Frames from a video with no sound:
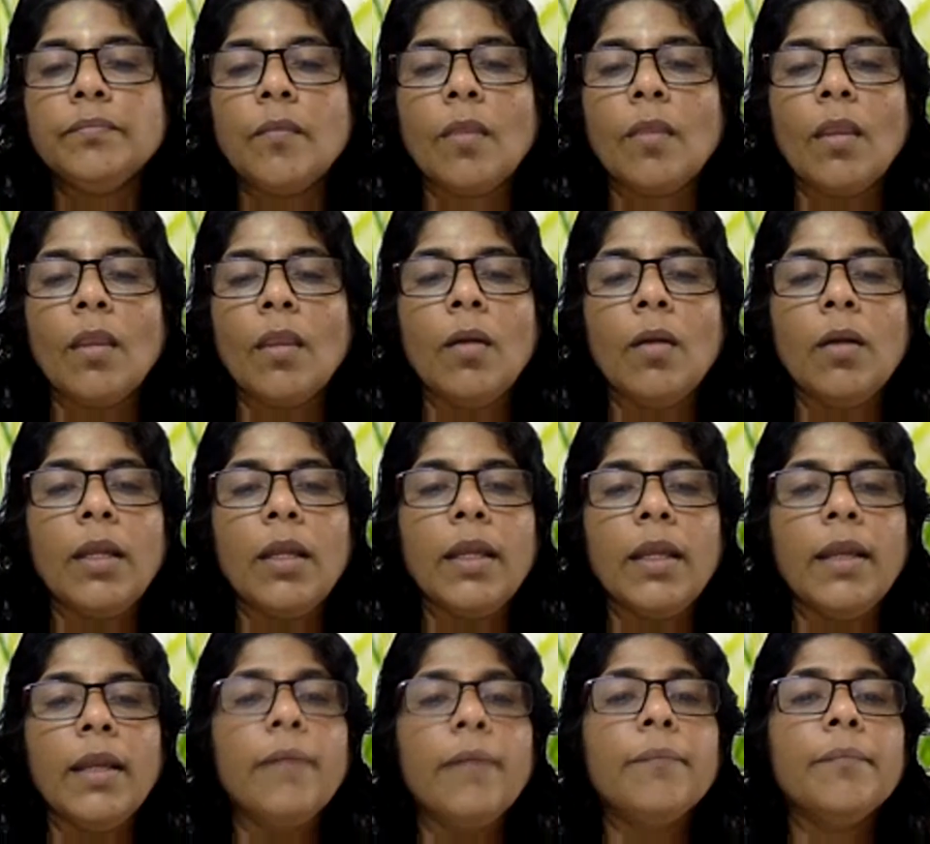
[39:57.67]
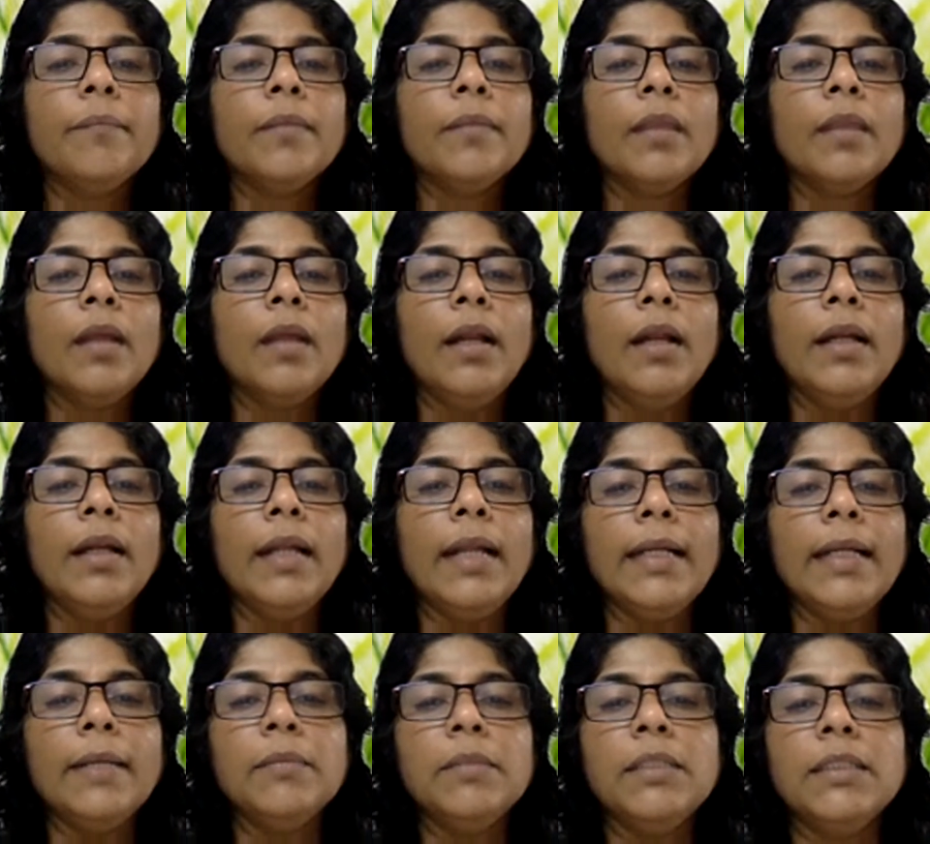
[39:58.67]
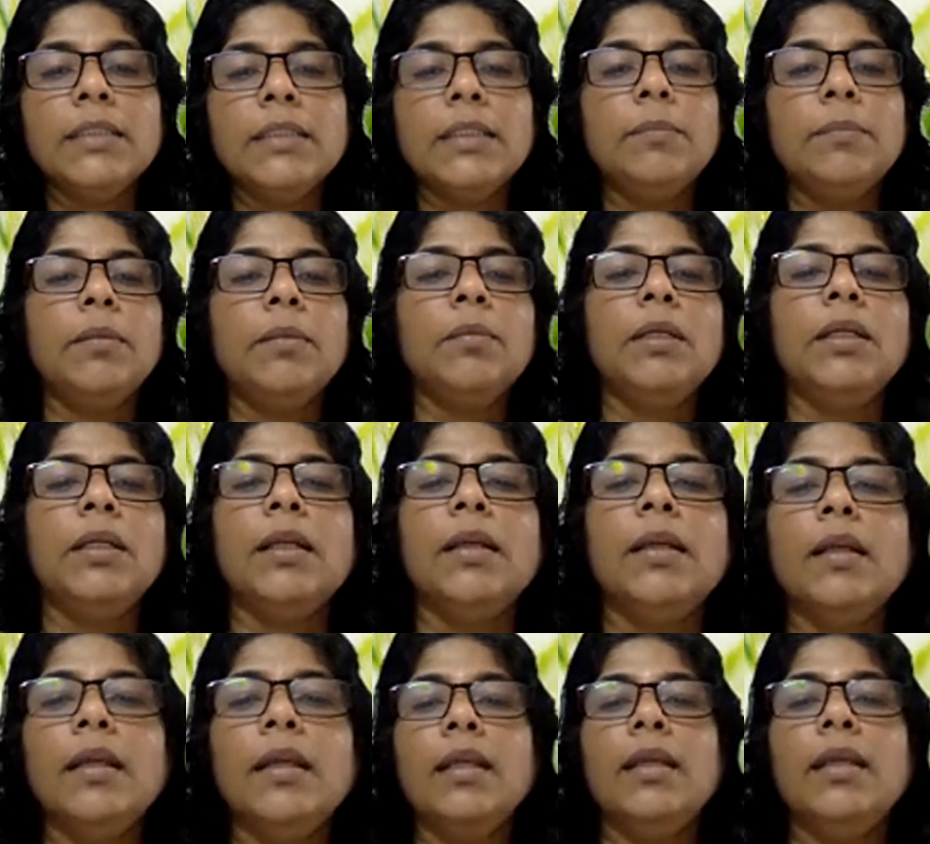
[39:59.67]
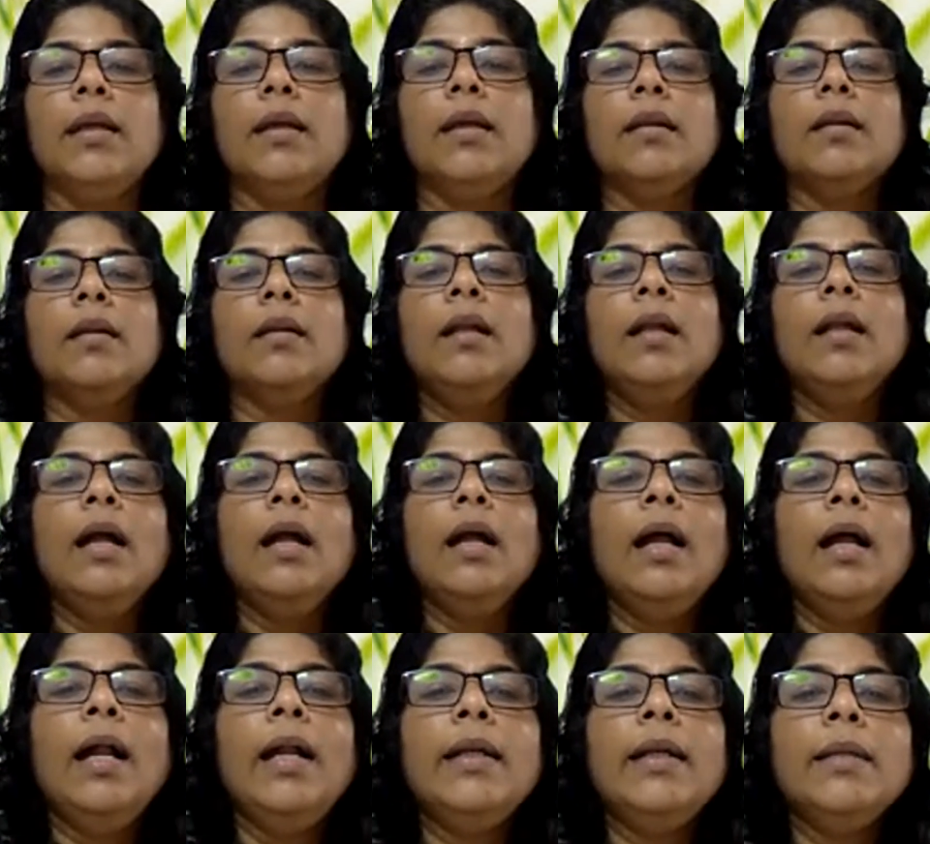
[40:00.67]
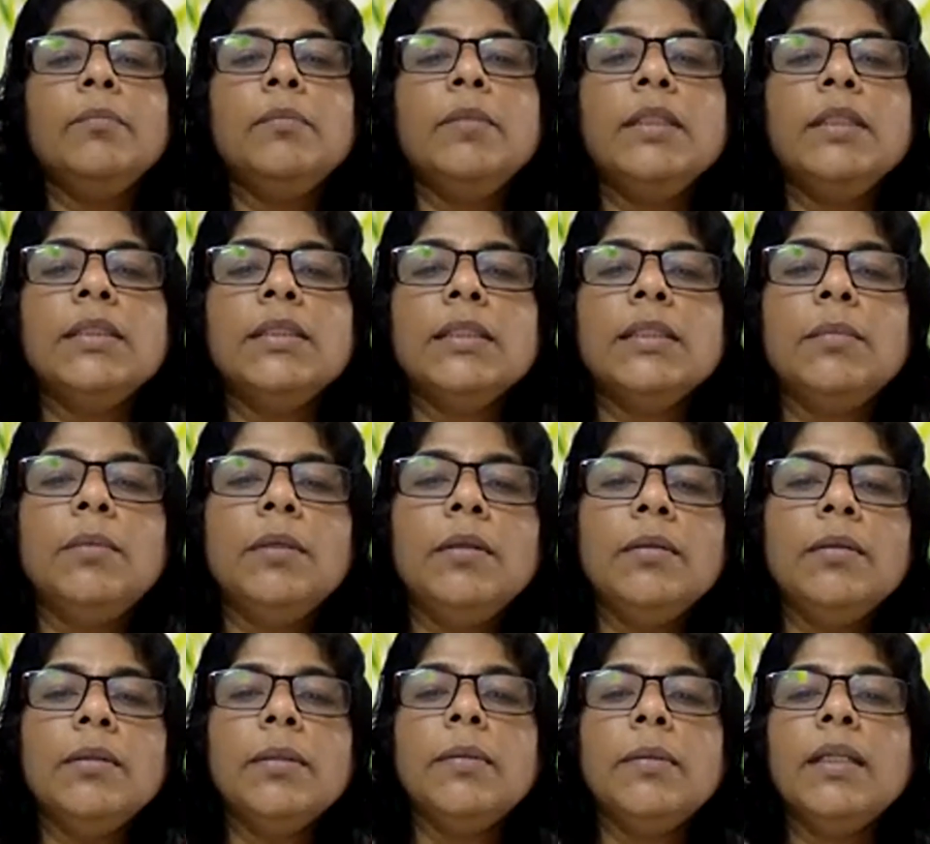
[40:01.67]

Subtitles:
Okay. And item discriminability. Here, item discriminability,